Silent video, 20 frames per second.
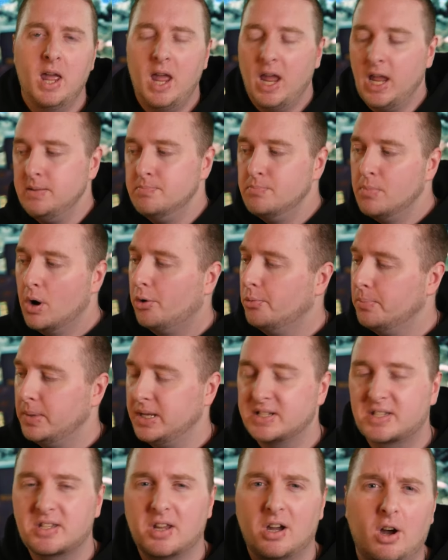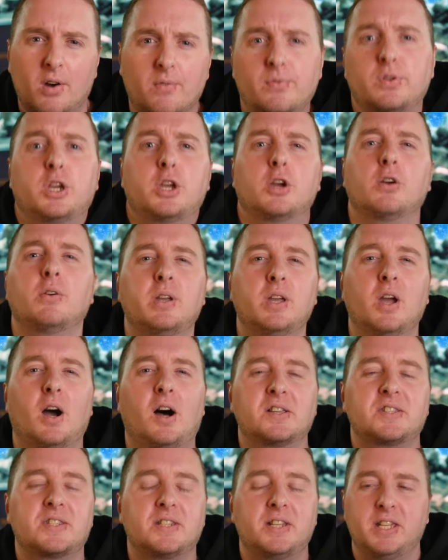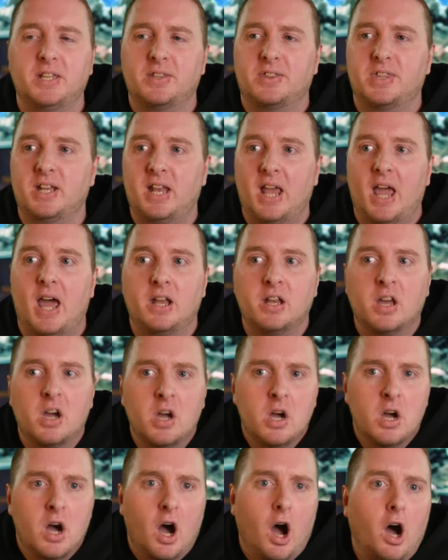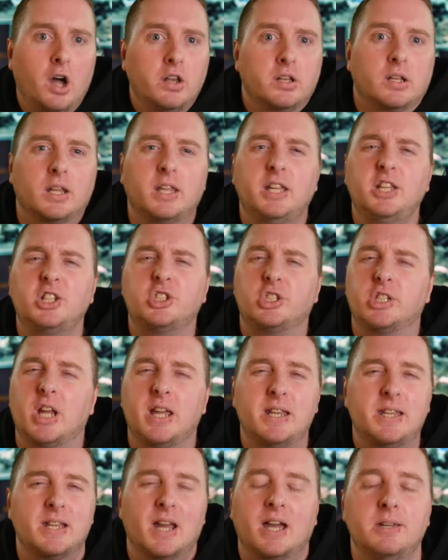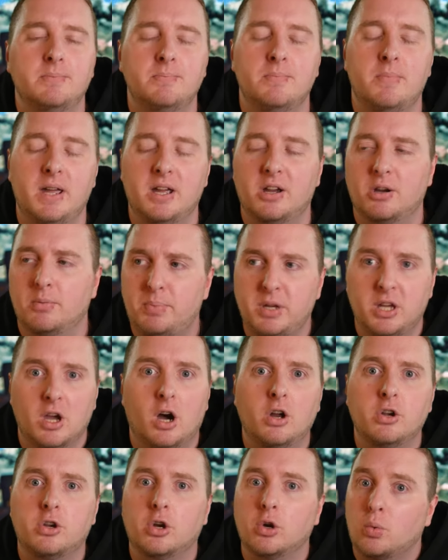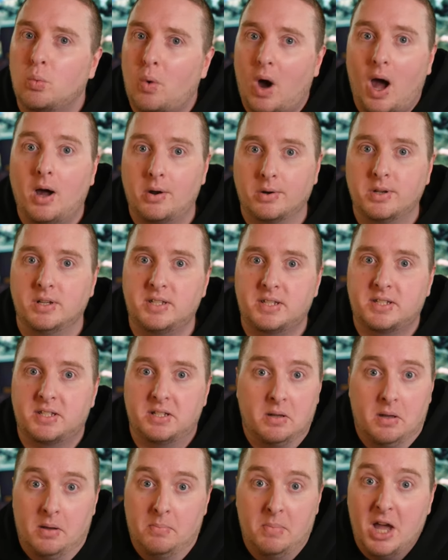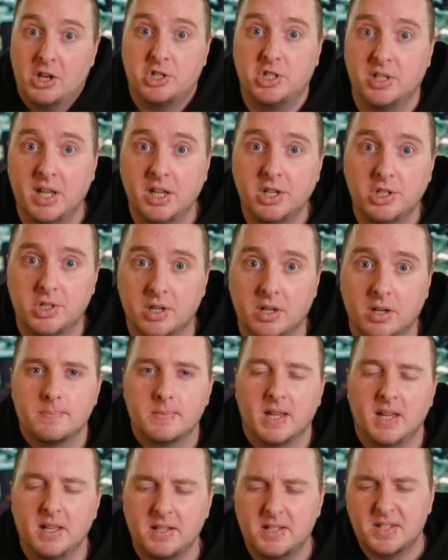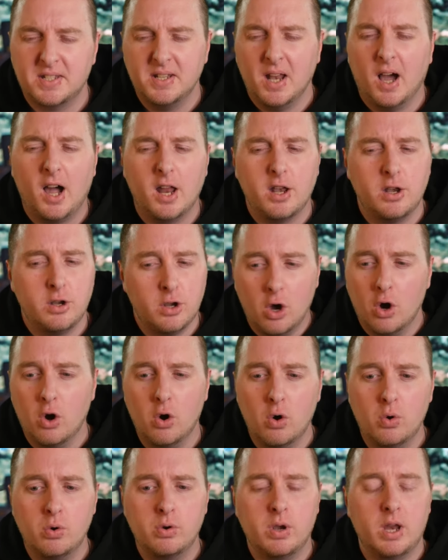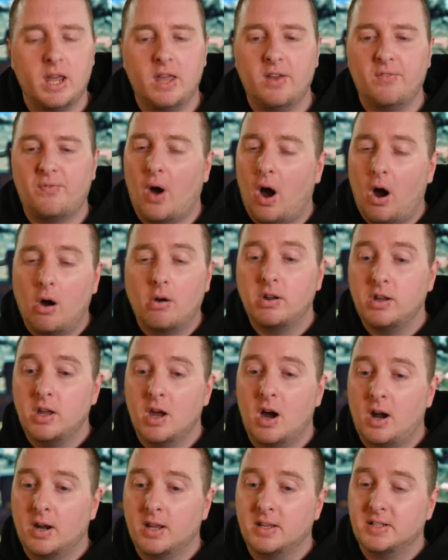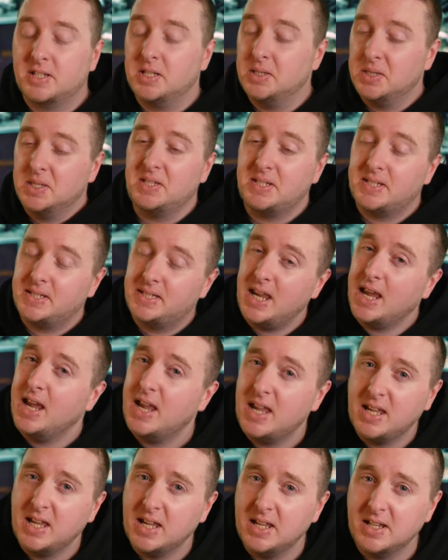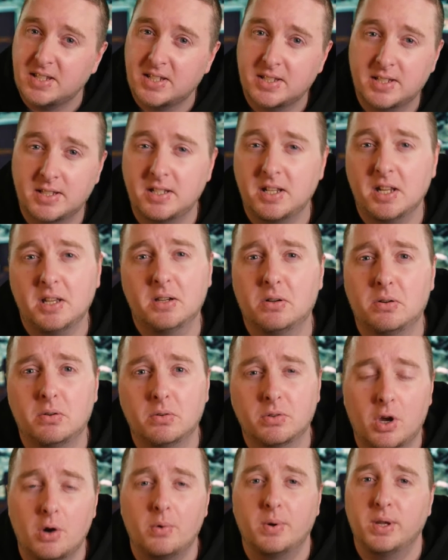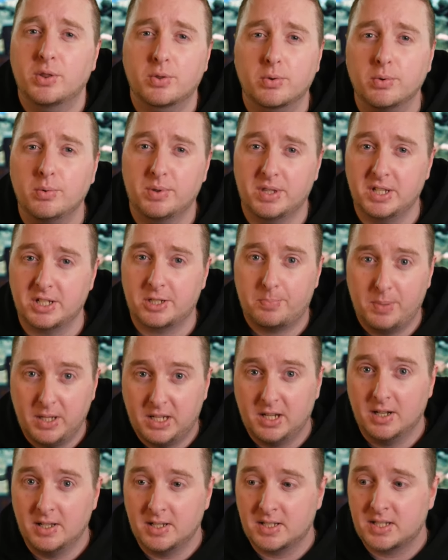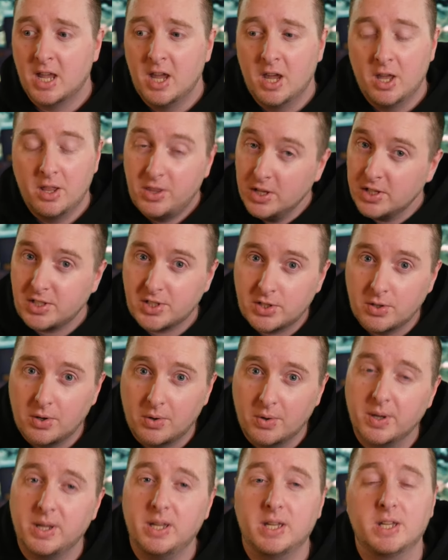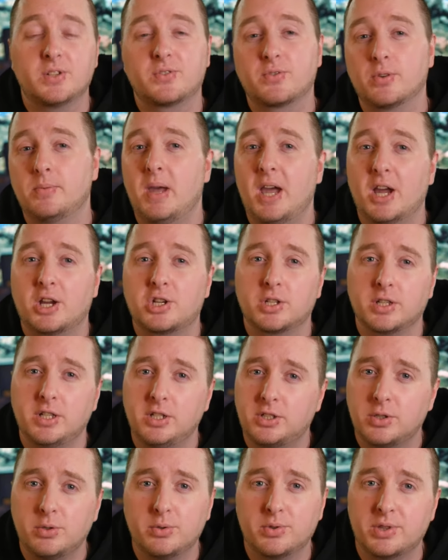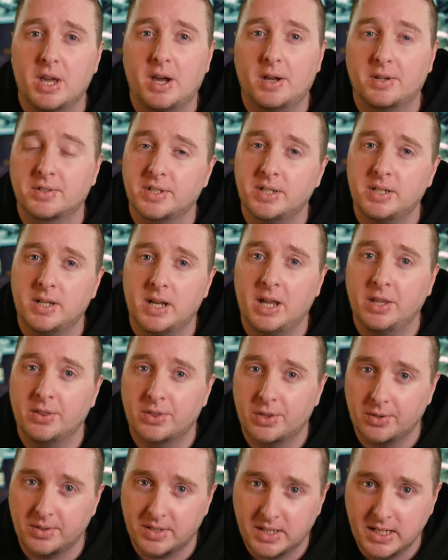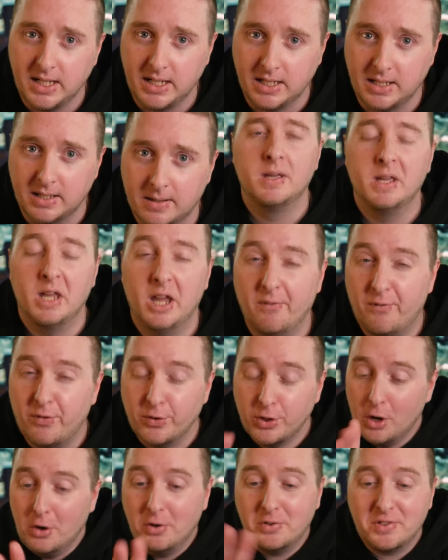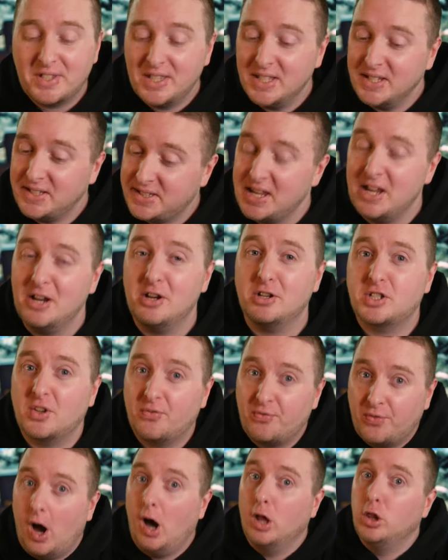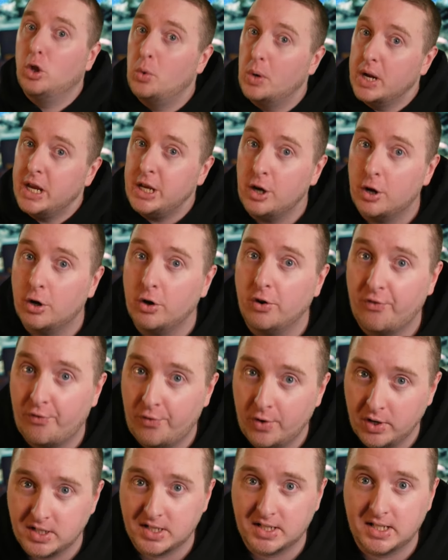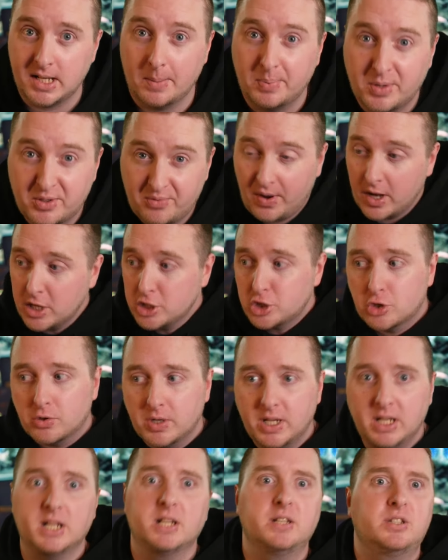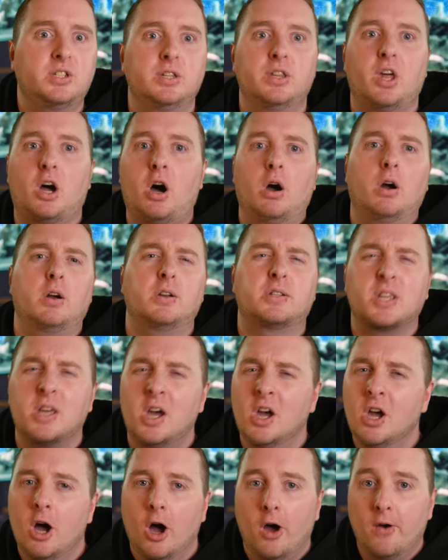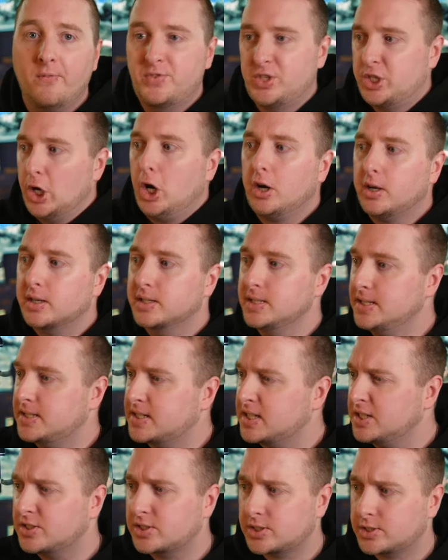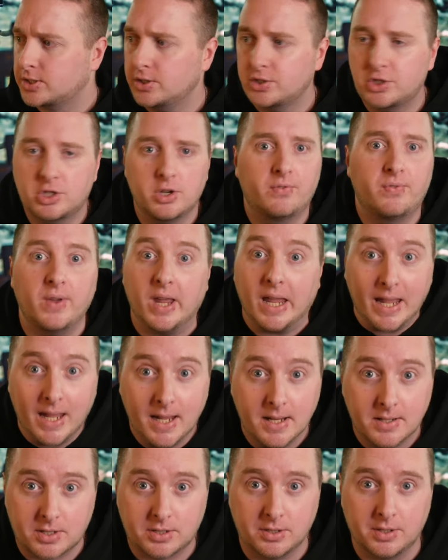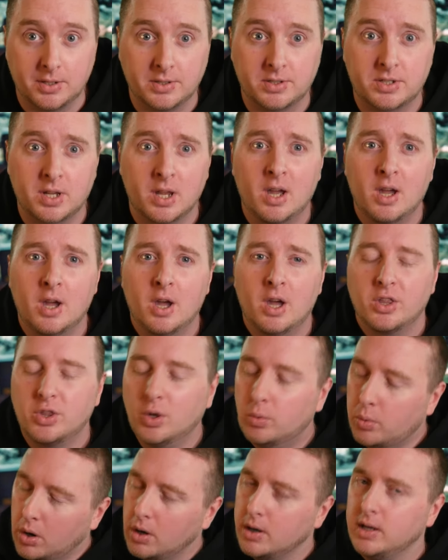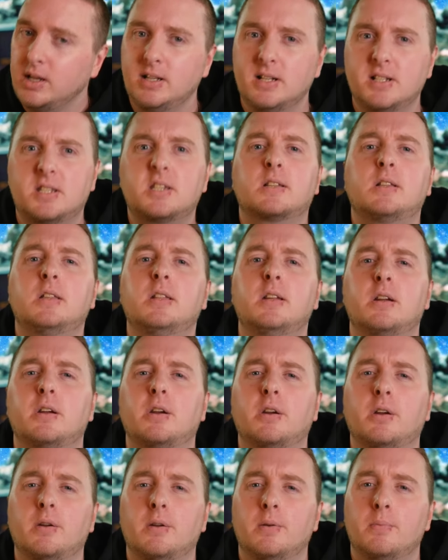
A moment of curiosity that had unleashed a nightmare beyond her wildest imagination it's not known if Ariana to this day is still going through this because this story is from actually 2013. And for those that dare to follow in her footsteps, venturing into the heart of darkness in search of answers, the warning is clear.